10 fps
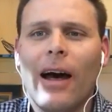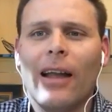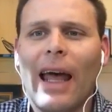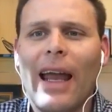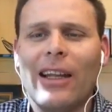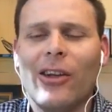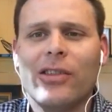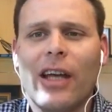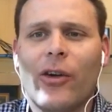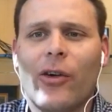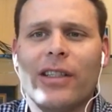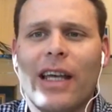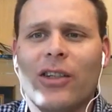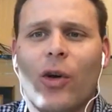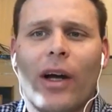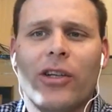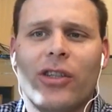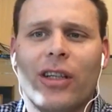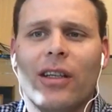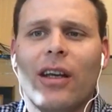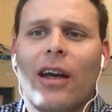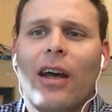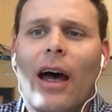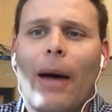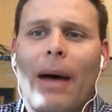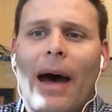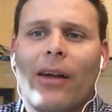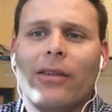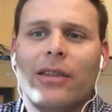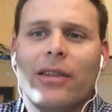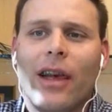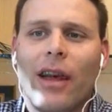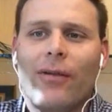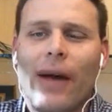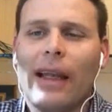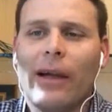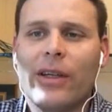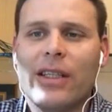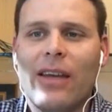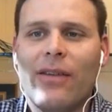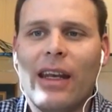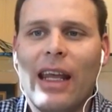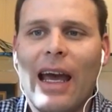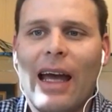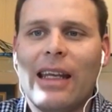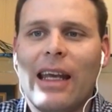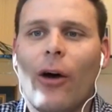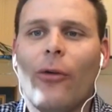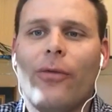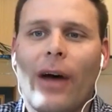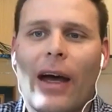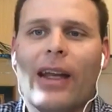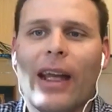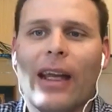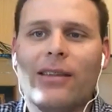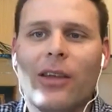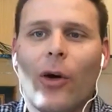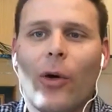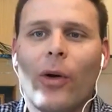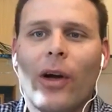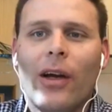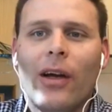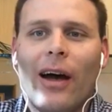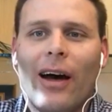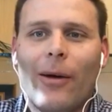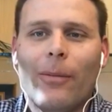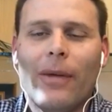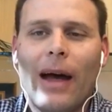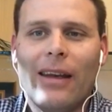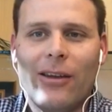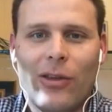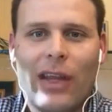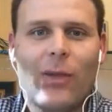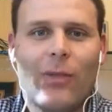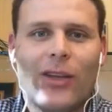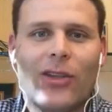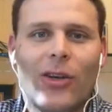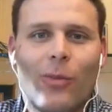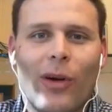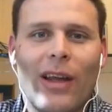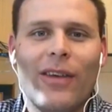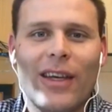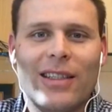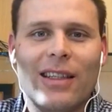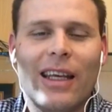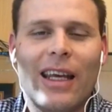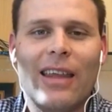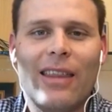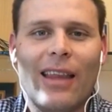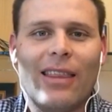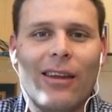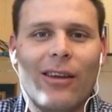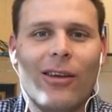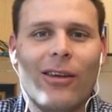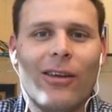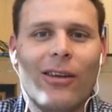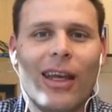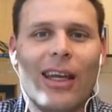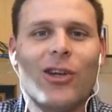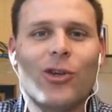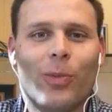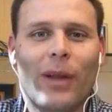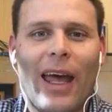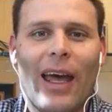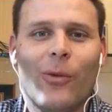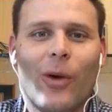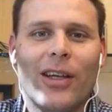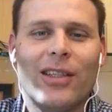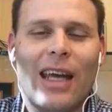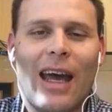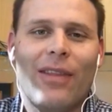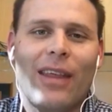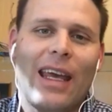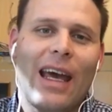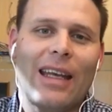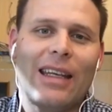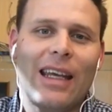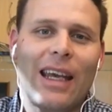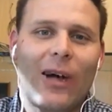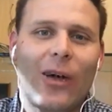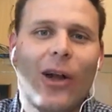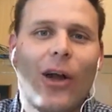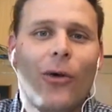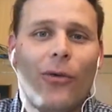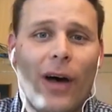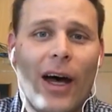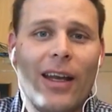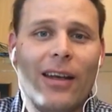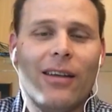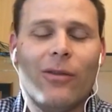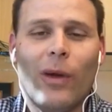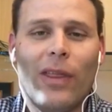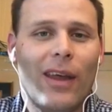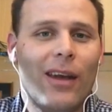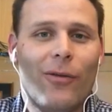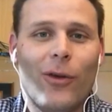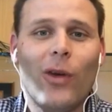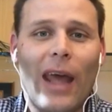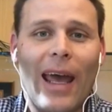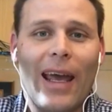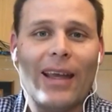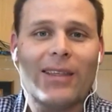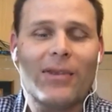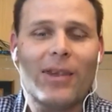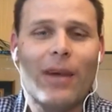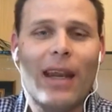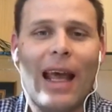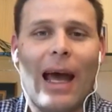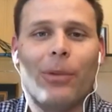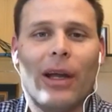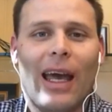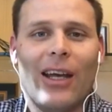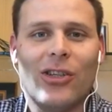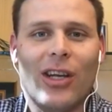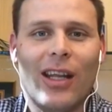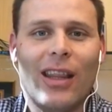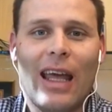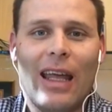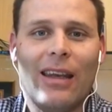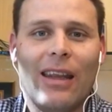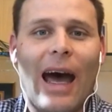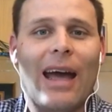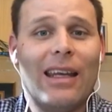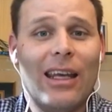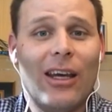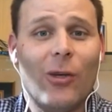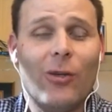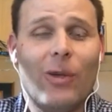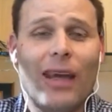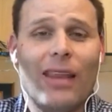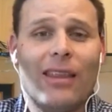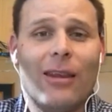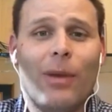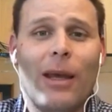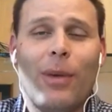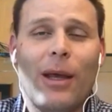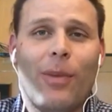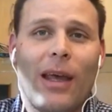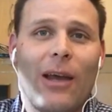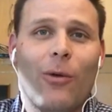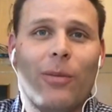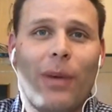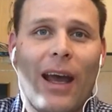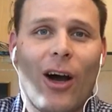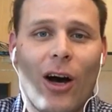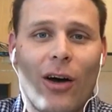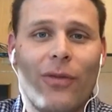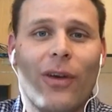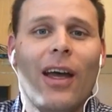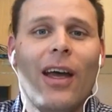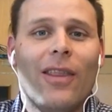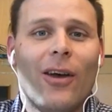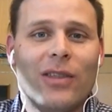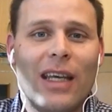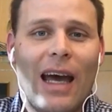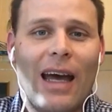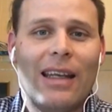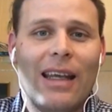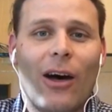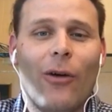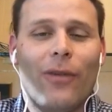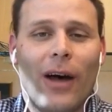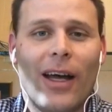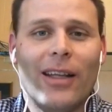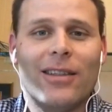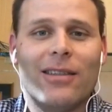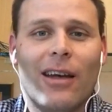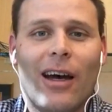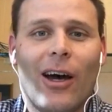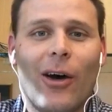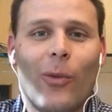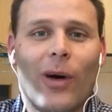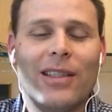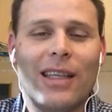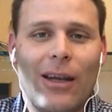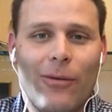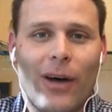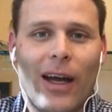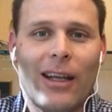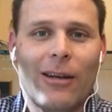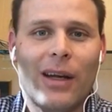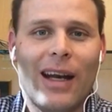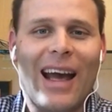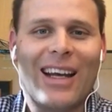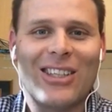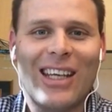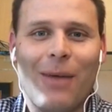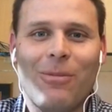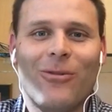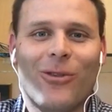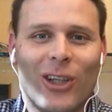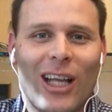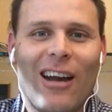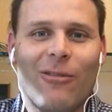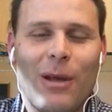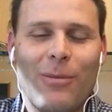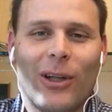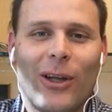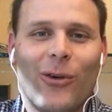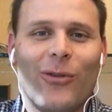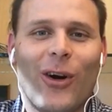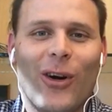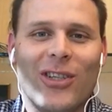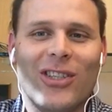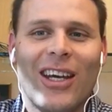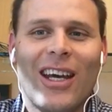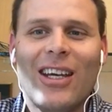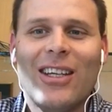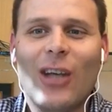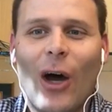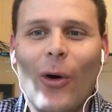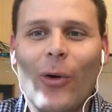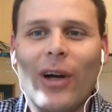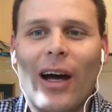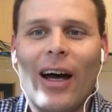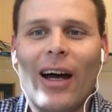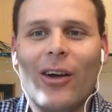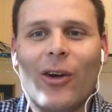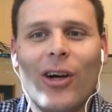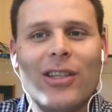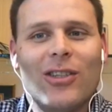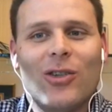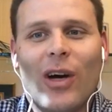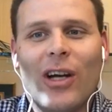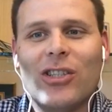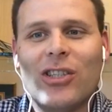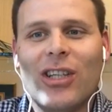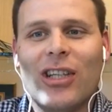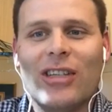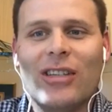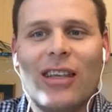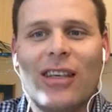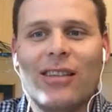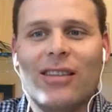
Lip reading: Lane, it looks like Chris has a question about finally receiving EIDL funding. So you think you mentioned previously that the initial plan was to have the EIDL fund within a few days of submitting application, and then the idea would be that the PPP would pay off those EIDL funds once it funded, but it actually happened for a lot of people in reverse. So Chris's question is